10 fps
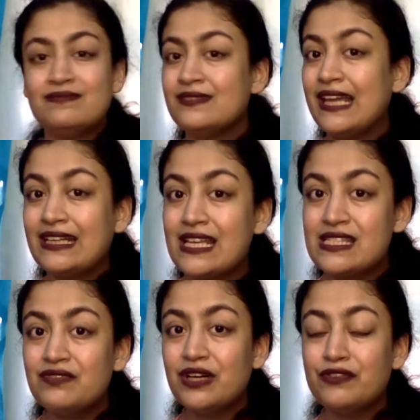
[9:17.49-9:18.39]
That
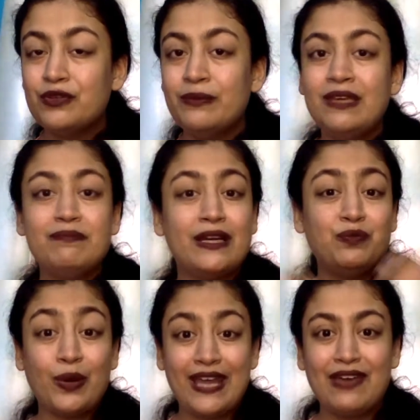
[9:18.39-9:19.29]
doesn't work for me, but
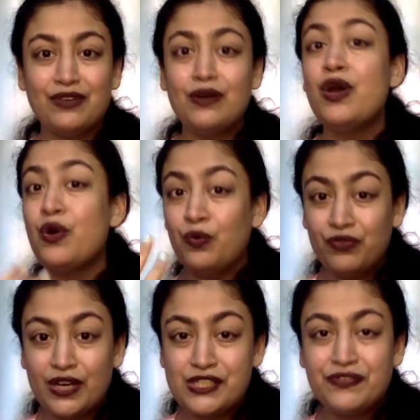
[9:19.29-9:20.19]
whatever
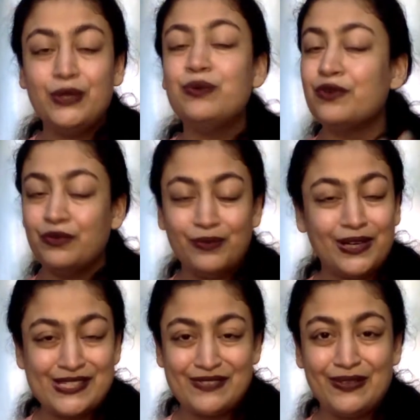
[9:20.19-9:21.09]
works for you,
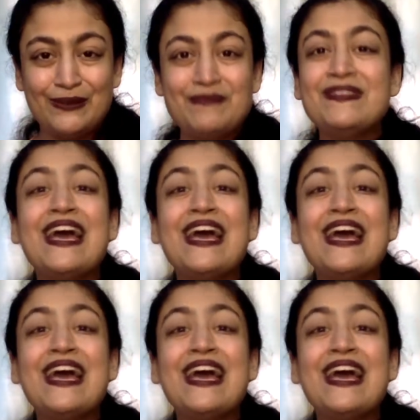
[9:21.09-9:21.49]
works for you.